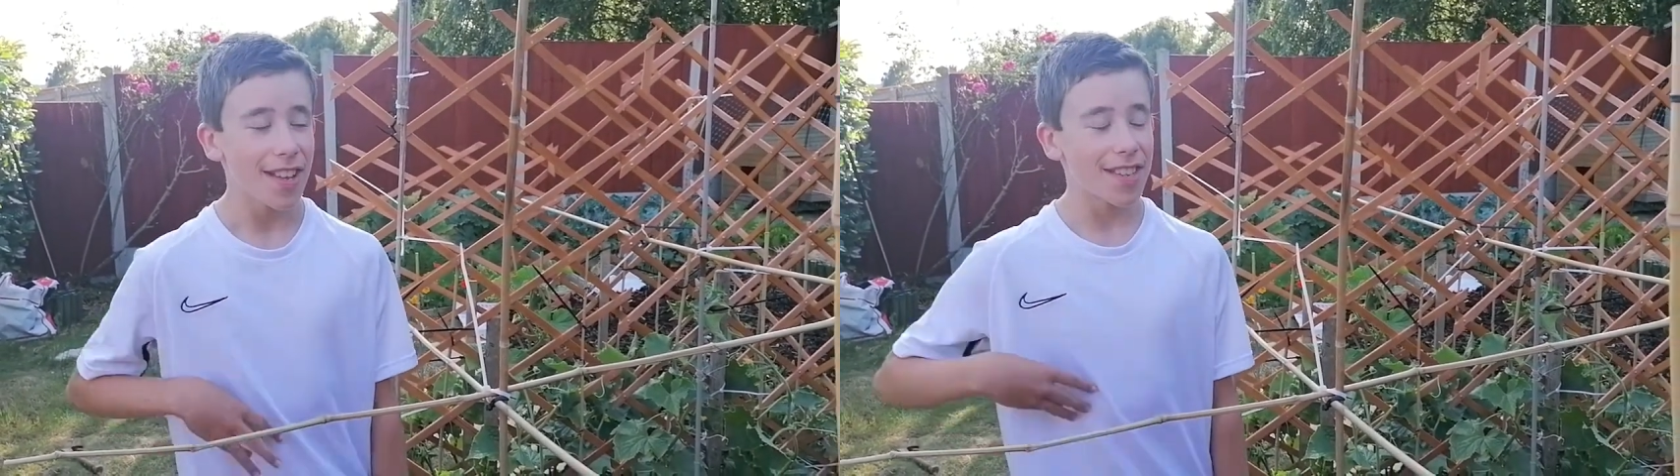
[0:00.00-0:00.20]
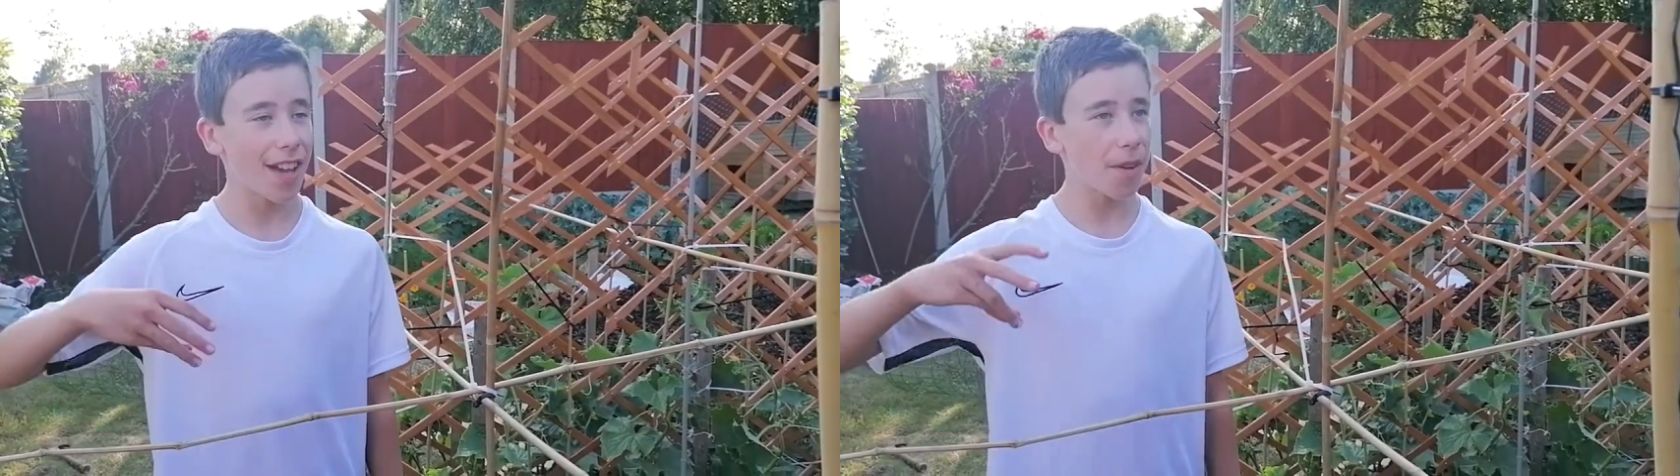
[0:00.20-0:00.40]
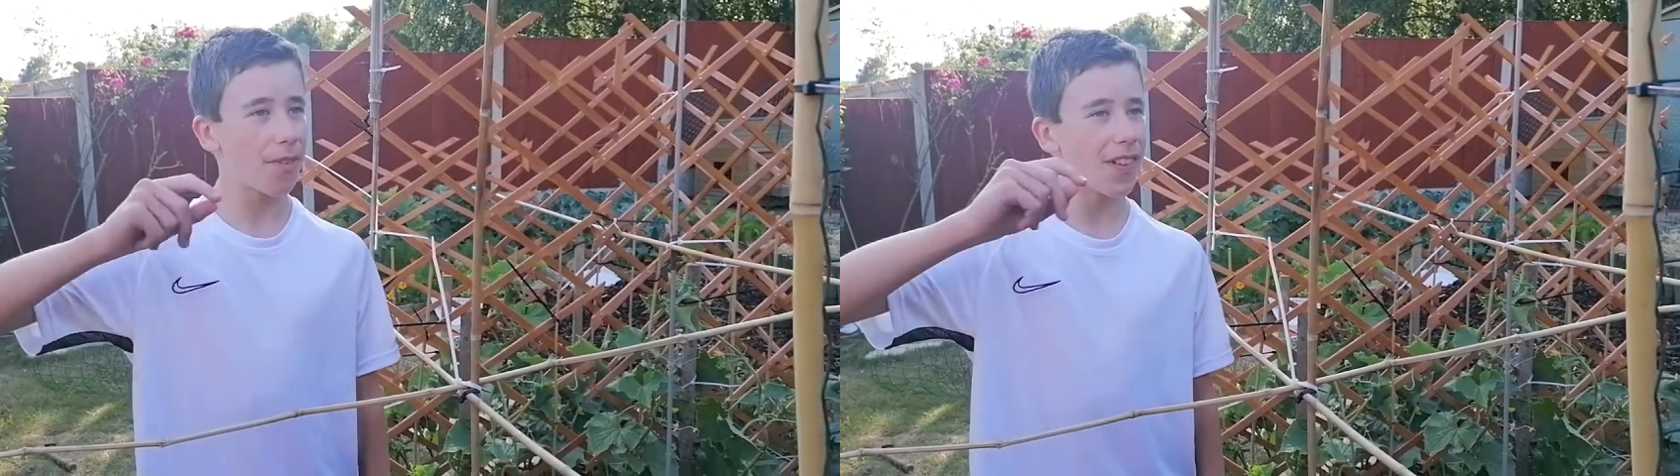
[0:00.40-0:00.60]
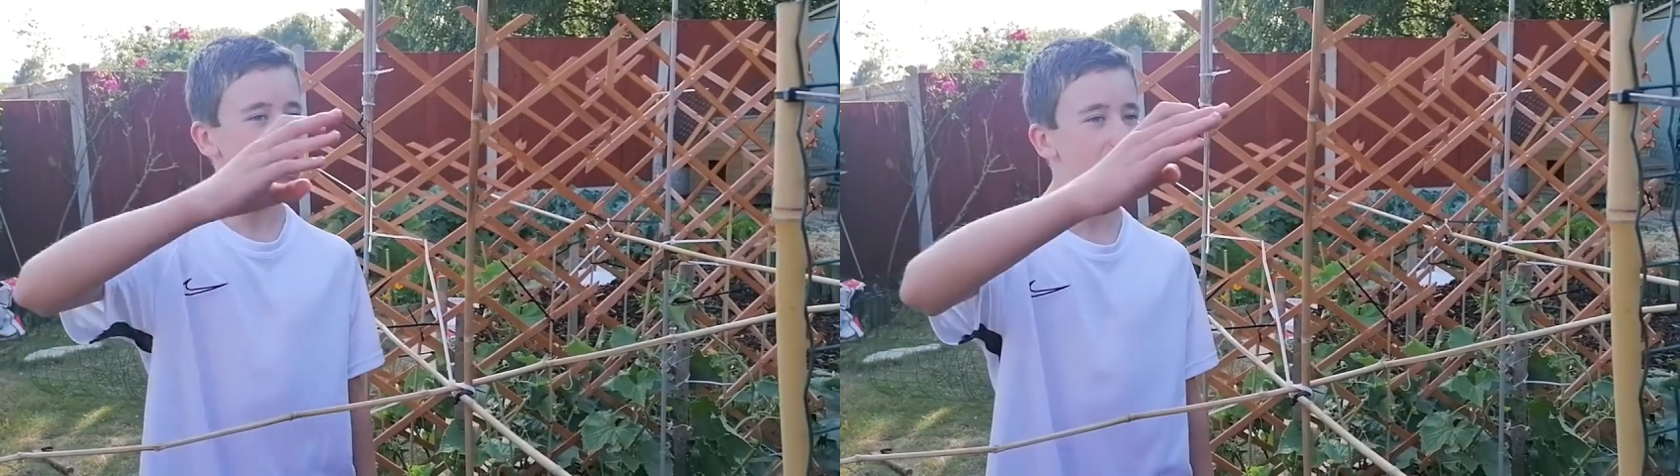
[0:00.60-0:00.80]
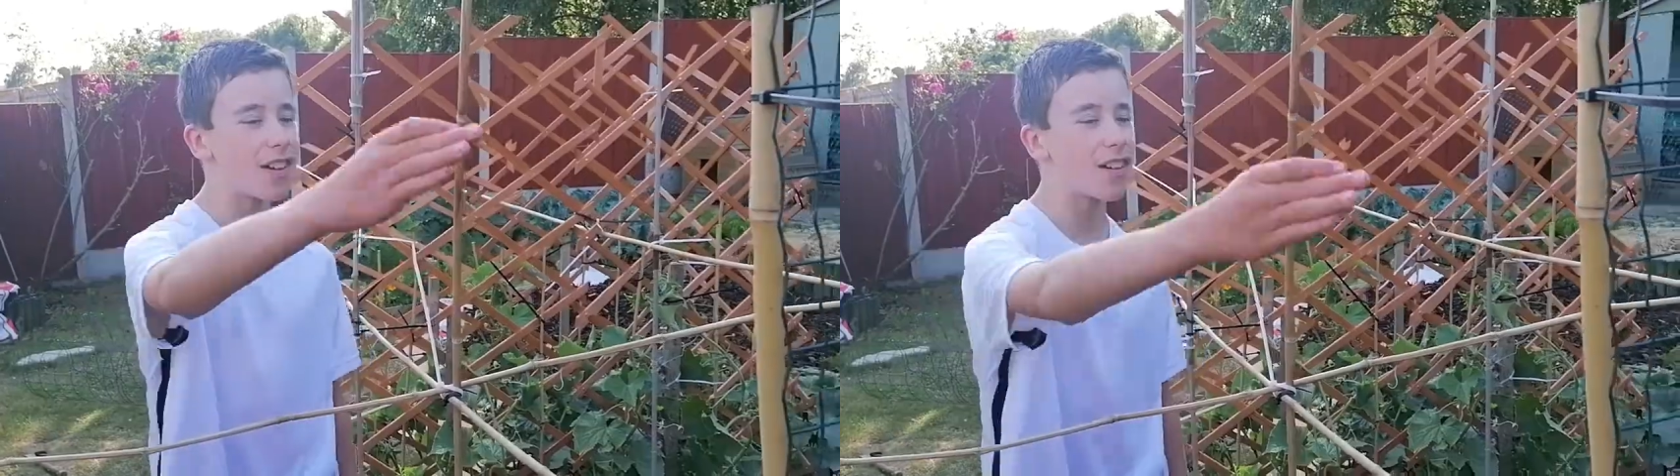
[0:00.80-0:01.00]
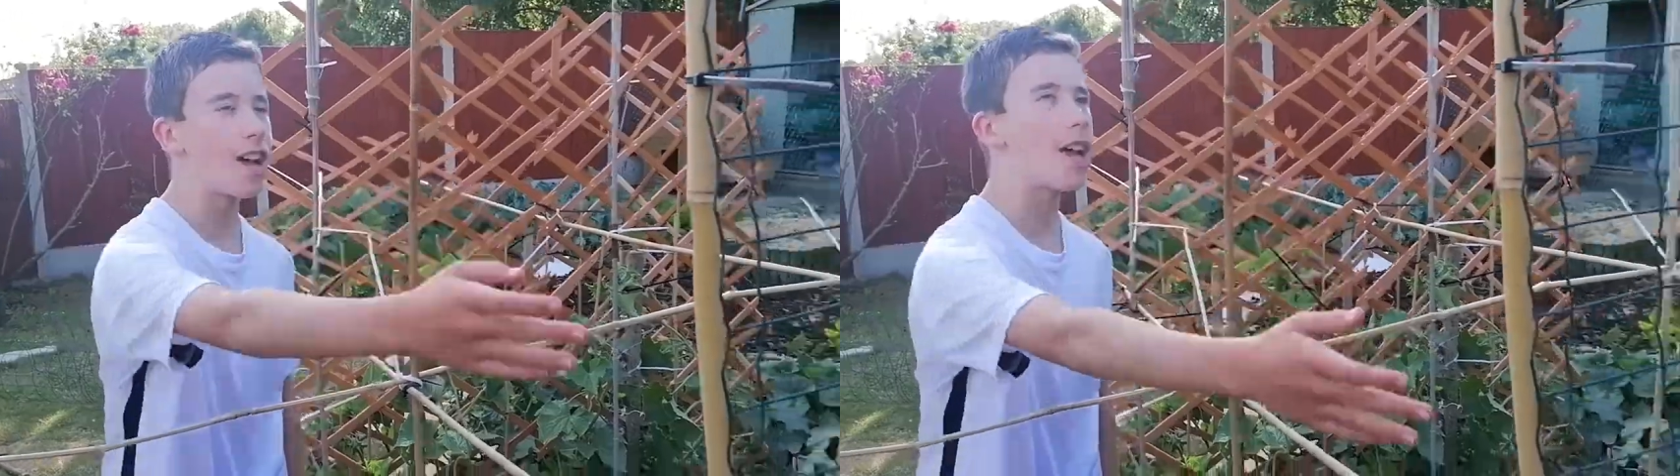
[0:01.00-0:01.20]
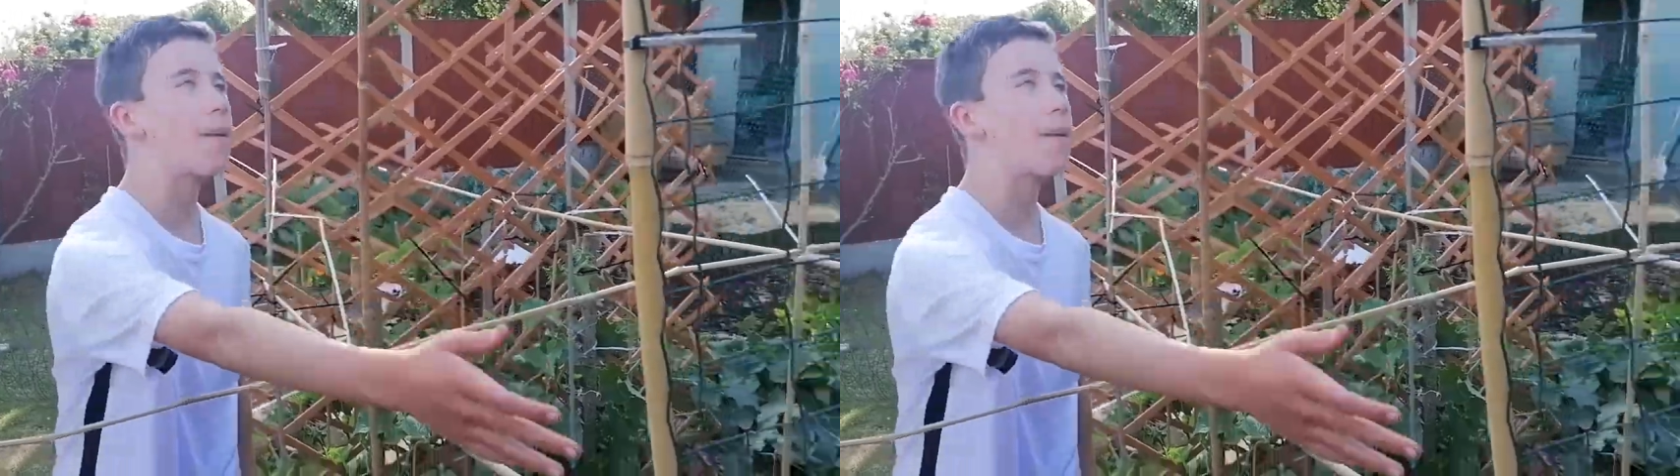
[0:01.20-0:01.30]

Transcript: So we've actually got